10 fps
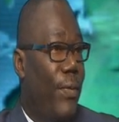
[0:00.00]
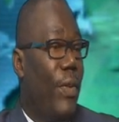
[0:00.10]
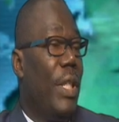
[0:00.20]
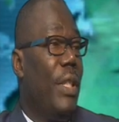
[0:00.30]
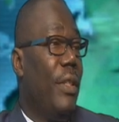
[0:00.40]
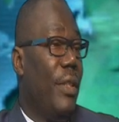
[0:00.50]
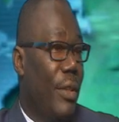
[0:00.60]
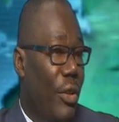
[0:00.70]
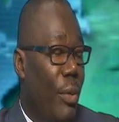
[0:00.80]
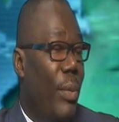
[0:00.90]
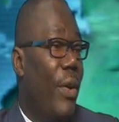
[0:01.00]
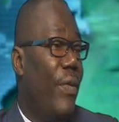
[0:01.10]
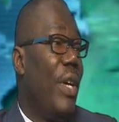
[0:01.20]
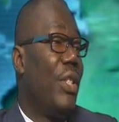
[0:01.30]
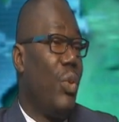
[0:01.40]
for the number
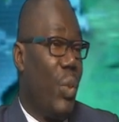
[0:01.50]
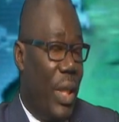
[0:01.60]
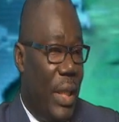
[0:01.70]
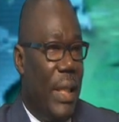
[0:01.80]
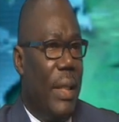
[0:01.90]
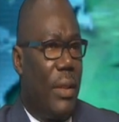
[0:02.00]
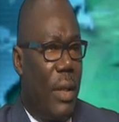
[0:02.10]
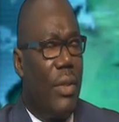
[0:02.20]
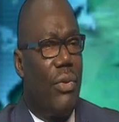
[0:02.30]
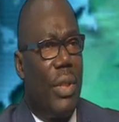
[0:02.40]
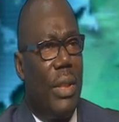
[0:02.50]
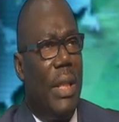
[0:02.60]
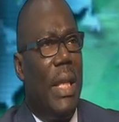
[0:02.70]
of houses within this country.